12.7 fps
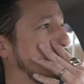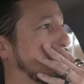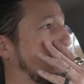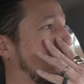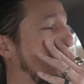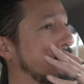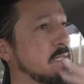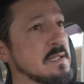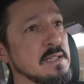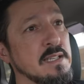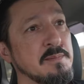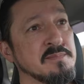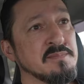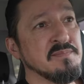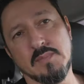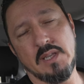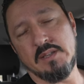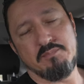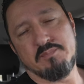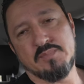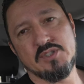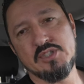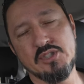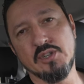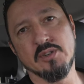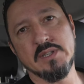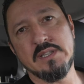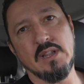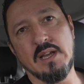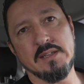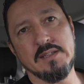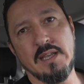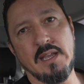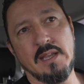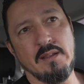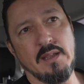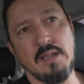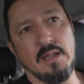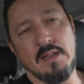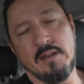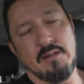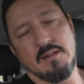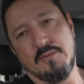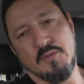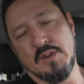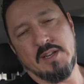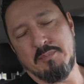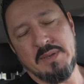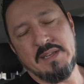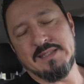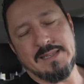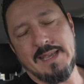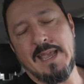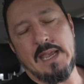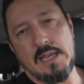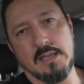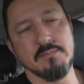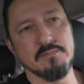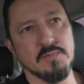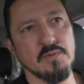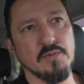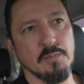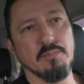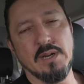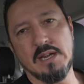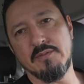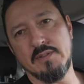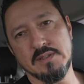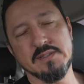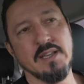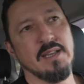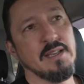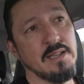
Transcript: So basically, a sugary latte and a freaking piece of cake for breakfast.